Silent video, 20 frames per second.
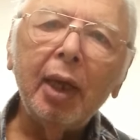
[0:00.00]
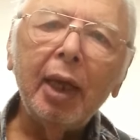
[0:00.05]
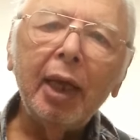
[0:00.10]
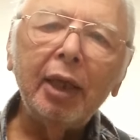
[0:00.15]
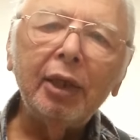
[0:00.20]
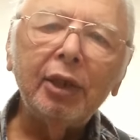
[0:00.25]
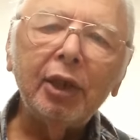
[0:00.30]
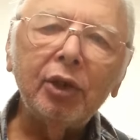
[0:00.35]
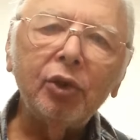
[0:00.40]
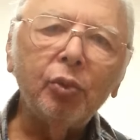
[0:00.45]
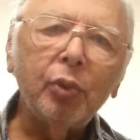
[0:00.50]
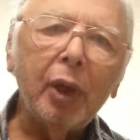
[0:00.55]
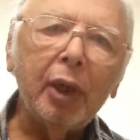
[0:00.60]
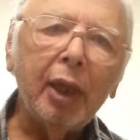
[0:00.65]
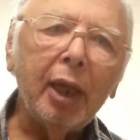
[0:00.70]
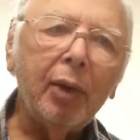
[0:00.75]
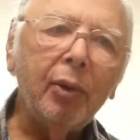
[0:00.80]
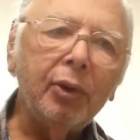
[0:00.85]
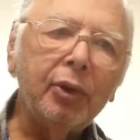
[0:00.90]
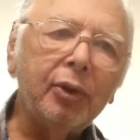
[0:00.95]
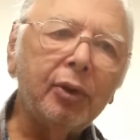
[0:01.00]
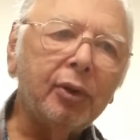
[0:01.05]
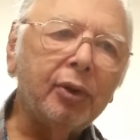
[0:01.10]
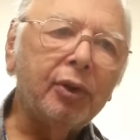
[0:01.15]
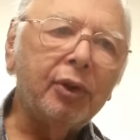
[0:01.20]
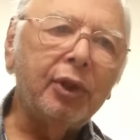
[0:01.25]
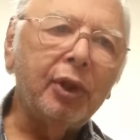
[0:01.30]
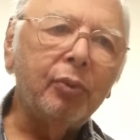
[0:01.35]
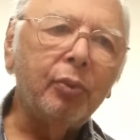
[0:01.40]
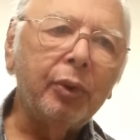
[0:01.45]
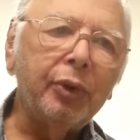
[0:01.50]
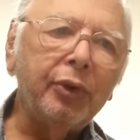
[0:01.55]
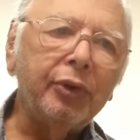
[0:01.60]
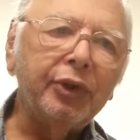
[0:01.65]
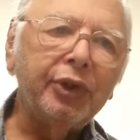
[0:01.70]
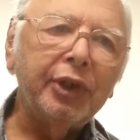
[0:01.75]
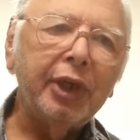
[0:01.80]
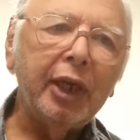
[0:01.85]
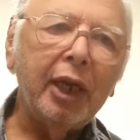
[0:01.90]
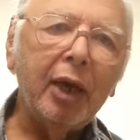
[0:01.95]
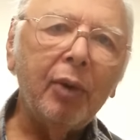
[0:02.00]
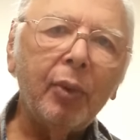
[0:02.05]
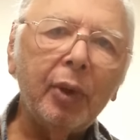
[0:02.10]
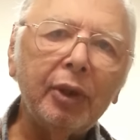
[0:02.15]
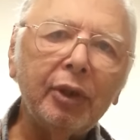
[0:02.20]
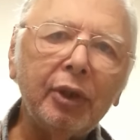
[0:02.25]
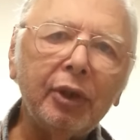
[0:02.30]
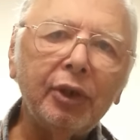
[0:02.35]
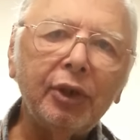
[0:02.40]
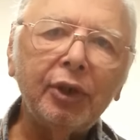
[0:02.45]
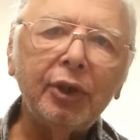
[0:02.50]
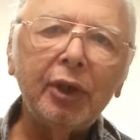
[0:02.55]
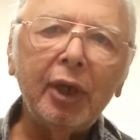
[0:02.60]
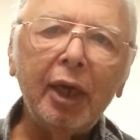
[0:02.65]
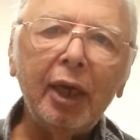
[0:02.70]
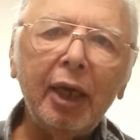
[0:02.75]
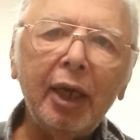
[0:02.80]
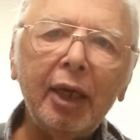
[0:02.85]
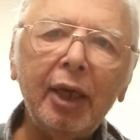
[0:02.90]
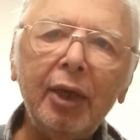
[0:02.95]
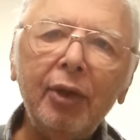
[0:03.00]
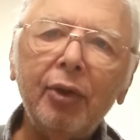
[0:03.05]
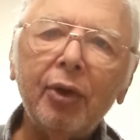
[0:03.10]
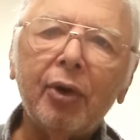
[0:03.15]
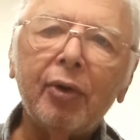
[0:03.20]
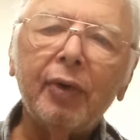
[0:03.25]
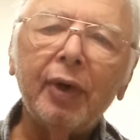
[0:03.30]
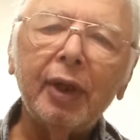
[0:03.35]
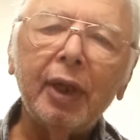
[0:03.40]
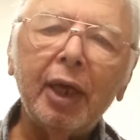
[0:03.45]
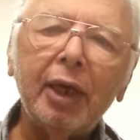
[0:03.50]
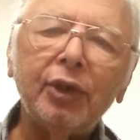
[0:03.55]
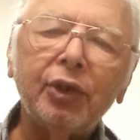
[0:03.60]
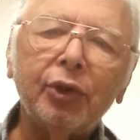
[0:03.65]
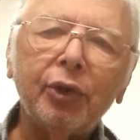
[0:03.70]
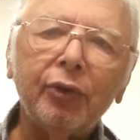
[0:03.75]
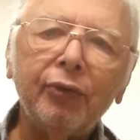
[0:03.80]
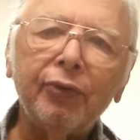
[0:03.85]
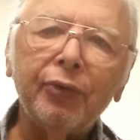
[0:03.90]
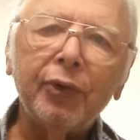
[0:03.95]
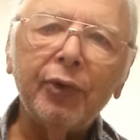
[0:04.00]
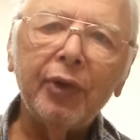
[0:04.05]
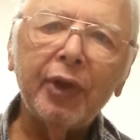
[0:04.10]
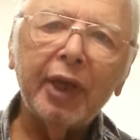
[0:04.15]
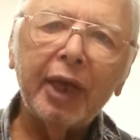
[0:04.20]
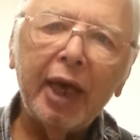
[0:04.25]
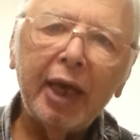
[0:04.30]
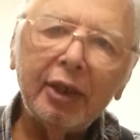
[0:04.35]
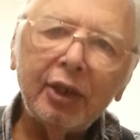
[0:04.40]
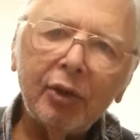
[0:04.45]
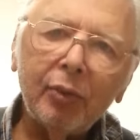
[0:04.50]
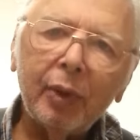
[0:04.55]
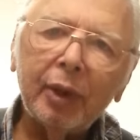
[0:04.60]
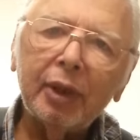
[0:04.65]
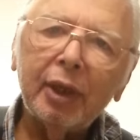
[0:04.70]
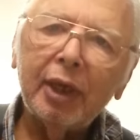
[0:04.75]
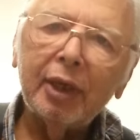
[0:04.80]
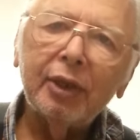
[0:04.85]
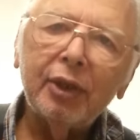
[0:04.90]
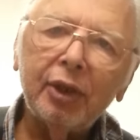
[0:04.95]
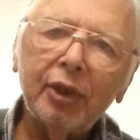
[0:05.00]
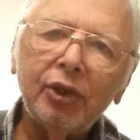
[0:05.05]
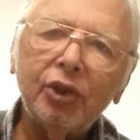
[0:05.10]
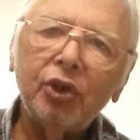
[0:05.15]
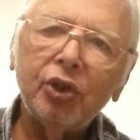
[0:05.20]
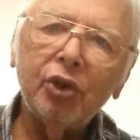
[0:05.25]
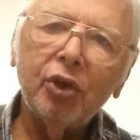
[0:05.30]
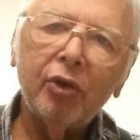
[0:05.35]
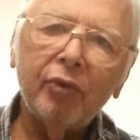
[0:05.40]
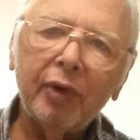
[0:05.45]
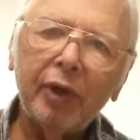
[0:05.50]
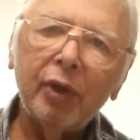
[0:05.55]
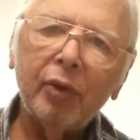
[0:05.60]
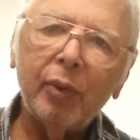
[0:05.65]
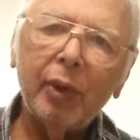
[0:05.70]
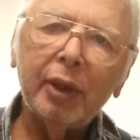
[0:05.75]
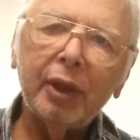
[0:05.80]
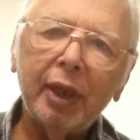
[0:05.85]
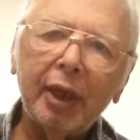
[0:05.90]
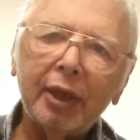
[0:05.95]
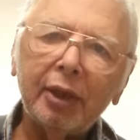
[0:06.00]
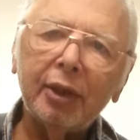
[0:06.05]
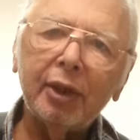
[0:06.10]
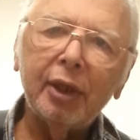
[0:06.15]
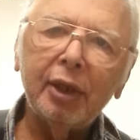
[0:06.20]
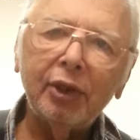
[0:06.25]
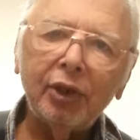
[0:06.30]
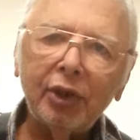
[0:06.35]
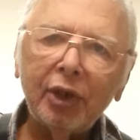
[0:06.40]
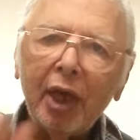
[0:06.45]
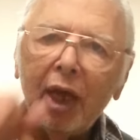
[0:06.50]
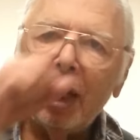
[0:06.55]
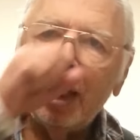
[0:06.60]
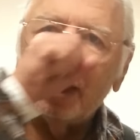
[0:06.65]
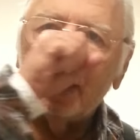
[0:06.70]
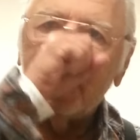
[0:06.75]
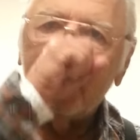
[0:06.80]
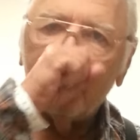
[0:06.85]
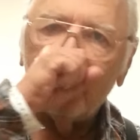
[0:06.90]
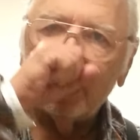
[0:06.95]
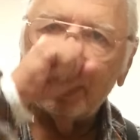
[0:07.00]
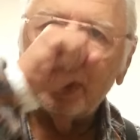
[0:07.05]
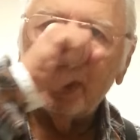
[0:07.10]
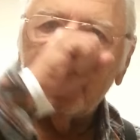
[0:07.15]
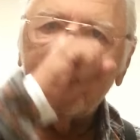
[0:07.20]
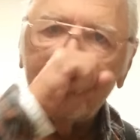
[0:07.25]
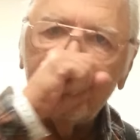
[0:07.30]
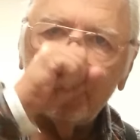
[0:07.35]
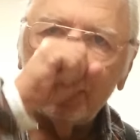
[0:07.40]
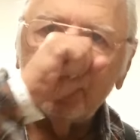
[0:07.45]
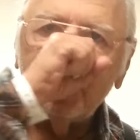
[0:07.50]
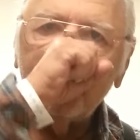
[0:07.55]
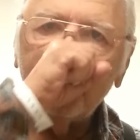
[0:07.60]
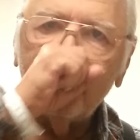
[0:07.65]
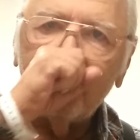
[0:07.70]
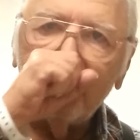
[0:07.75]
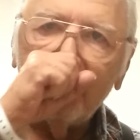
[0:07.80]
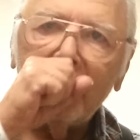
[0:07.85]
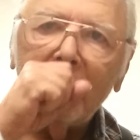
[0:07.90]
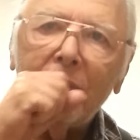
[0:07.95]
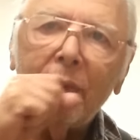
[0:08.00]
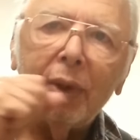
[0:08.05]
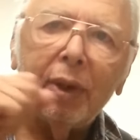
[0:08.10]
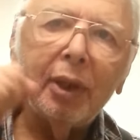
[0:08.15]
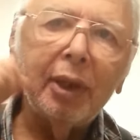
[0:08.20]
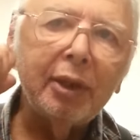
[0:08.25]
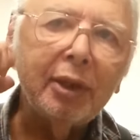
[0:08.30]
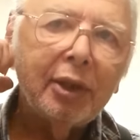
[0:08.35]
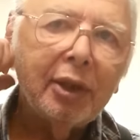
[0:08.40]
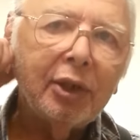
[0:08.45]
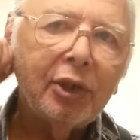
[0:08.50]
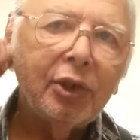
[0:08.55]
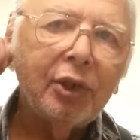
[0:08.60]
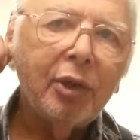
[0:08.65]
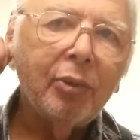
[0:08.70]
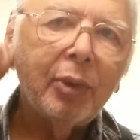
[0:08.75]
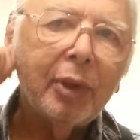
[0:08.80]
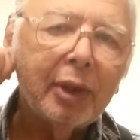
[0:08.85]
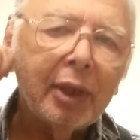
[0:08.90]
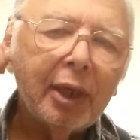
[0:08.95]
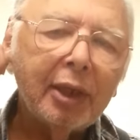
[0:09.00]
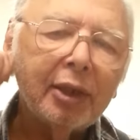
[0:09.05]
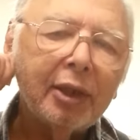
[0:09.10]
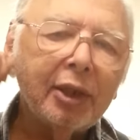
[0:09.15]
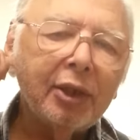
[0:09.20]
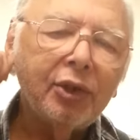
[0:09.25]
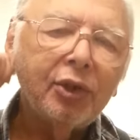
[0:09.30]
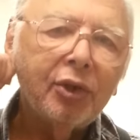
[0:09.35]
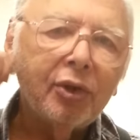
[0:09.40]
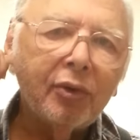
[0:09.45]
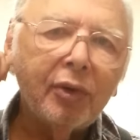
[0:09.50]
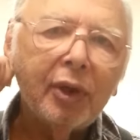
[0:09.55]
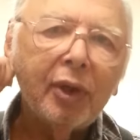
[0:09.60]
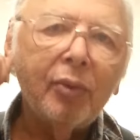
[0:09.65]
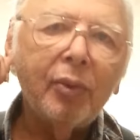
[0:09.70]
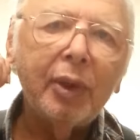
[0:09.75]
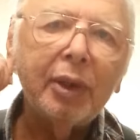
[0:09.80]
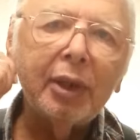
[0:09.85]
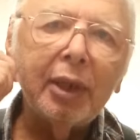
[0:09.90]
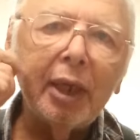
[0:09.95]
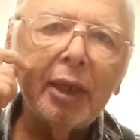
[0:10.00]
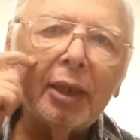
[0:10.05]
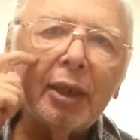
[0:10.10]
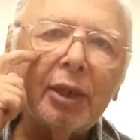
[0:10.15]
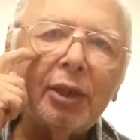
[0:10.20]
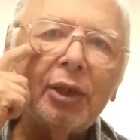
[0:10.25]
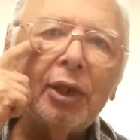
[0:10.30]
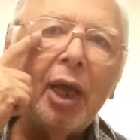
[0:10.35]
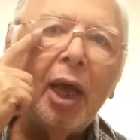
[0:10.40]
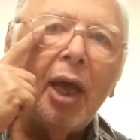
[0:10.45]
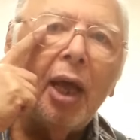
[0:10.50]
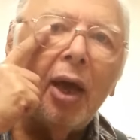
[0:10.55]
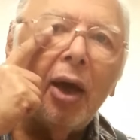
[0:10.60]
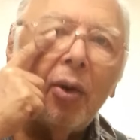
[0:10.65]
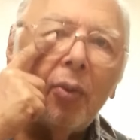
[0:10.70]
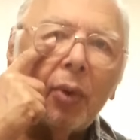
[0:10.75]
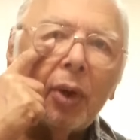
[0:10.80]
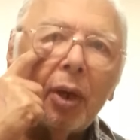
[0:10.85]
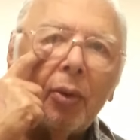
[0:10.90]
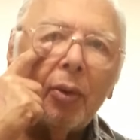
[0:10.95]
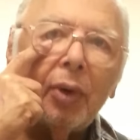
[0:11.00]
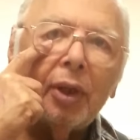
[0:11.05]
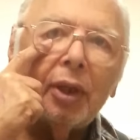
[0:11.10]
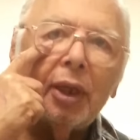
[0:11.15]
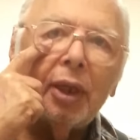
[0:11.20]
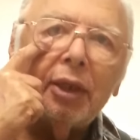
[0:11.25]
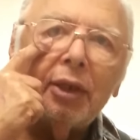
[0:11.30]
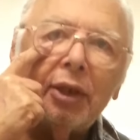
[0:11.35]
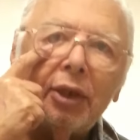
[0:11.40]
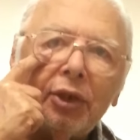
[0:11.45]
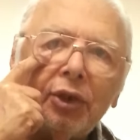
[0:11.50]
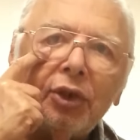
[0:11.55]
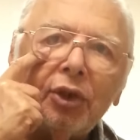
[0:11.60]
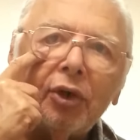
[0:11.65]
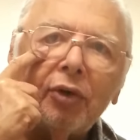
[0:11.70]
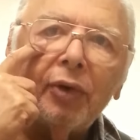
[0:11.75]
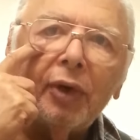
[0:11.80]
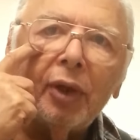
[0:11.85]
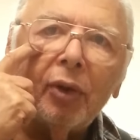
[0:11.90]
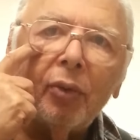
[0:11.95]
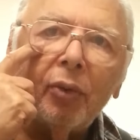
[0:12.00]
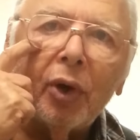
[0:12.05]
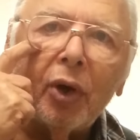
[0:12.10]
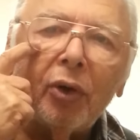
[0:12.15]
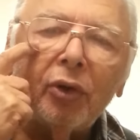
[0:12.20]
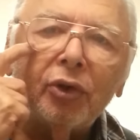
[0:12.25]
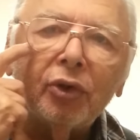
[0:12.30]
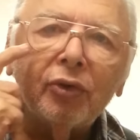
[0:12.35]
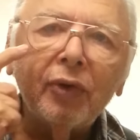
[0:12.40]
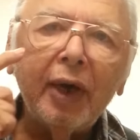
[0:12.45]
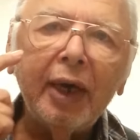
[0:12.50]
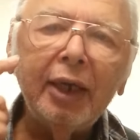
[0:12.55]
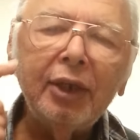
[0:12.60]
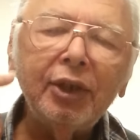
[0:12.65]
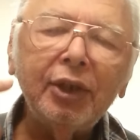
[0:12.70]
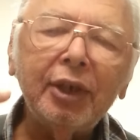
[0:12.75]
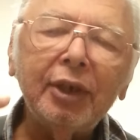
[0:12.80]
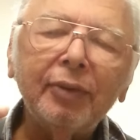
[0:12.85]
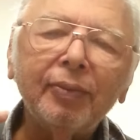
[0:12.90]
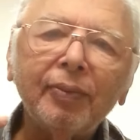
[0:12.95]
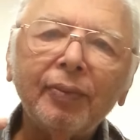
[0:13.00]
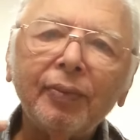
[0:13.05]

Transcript: He says, well, I did what you said. I went to see the gorilla. I stood in front of the cage. I went like this, the gorilla went like this, and I went like this, and the gorilla went like this, and I went like this, and the gorilla went like this, and when I went like this, the gorilla goes crazy.